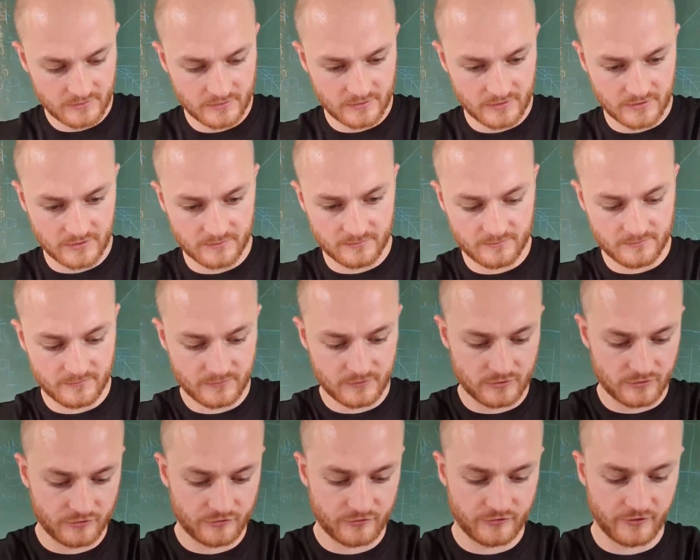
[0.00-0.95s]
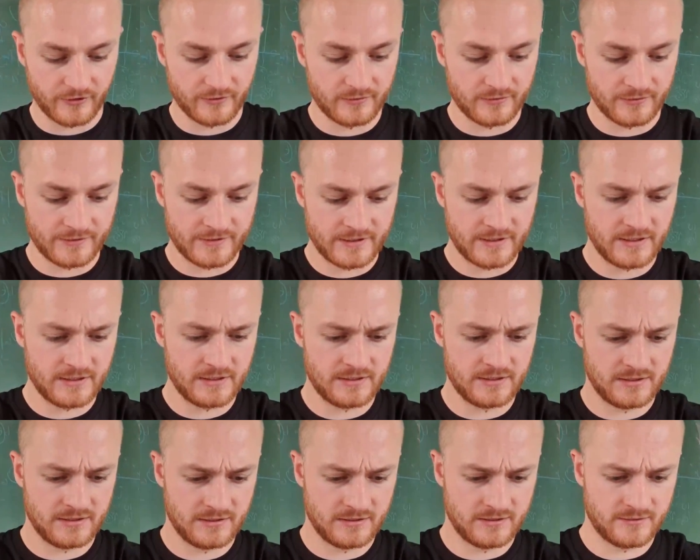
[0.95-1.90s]
I've got a stole on there
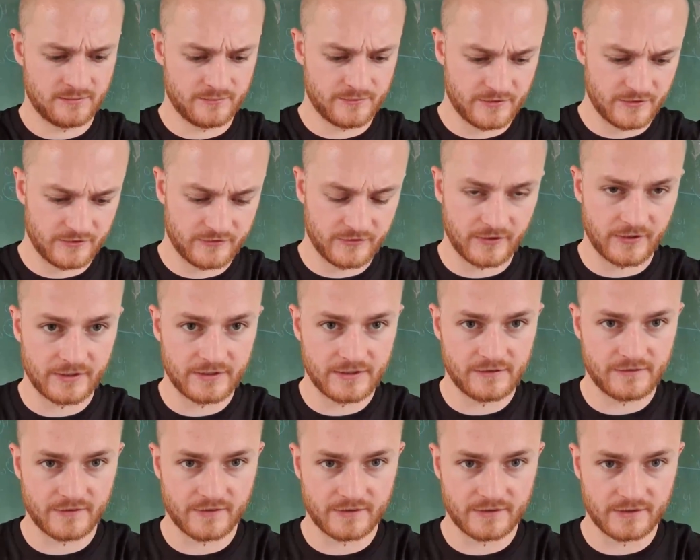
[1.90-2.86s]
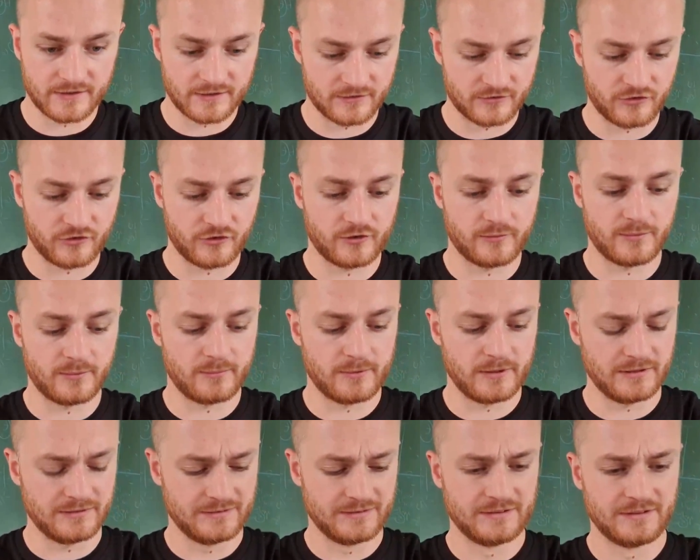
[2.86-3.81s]
with a tiny, tiny little tuber,
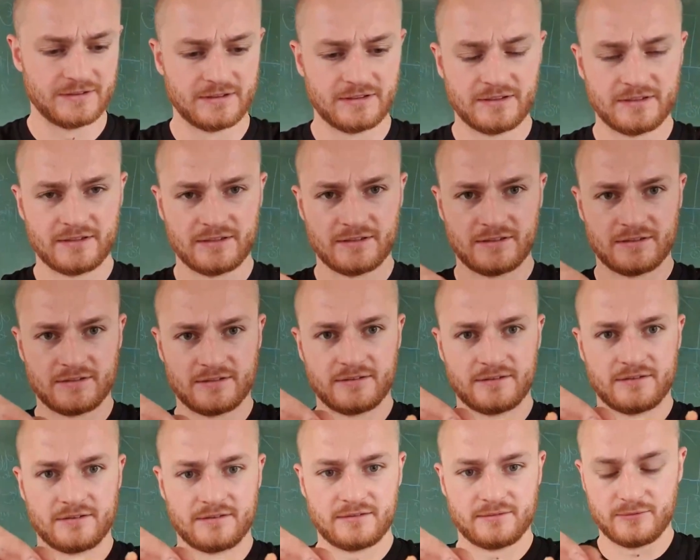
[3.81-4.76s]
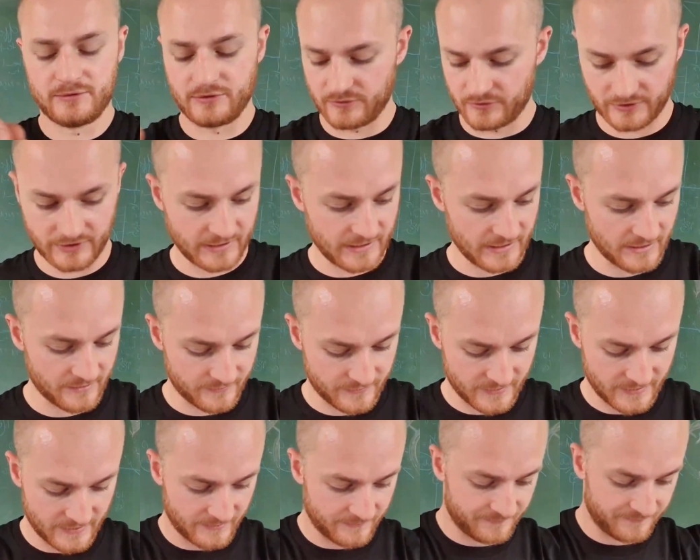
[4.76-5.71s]
but I'm not going to count
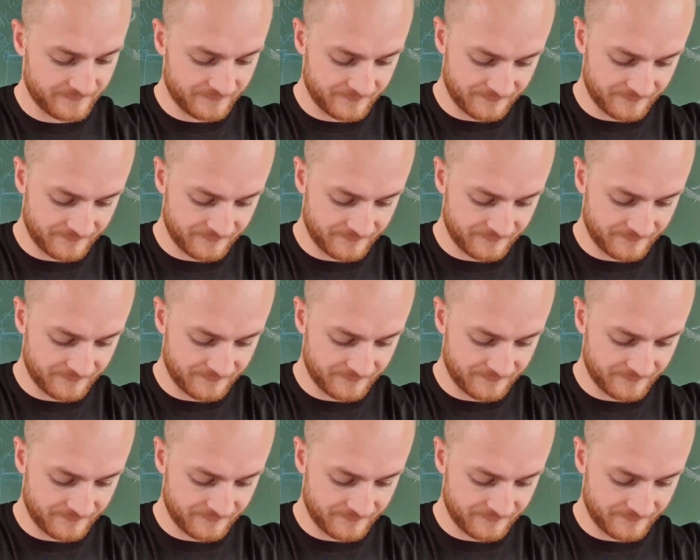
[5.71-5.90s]
that.